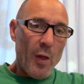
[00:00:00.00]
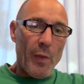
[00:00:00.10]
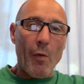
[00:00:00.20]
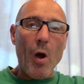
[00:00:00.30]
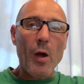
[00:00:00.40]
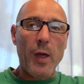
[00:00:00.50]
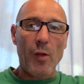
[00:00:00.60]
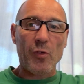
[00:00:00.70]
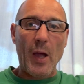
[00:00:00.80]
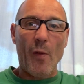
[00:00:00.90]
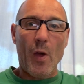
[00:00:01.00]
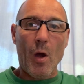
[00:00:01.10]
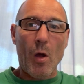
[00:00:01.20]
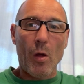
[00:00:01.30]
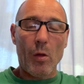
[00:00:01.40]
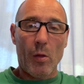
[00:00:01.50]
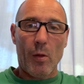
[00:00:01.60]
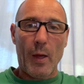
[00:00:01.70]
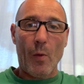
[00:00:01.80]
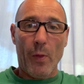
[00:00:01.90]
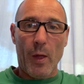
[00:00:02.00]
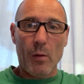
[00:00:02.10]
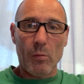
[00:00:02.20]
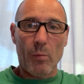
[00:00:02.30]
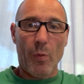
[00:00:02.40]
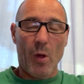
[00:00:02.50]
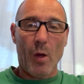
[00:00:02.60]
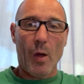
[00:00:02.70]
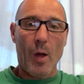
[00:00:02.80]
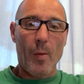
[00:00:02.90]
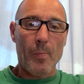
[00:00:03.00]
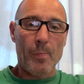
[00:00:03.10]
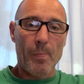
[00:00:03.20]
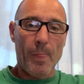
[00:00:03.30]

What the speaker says: There are kits out there that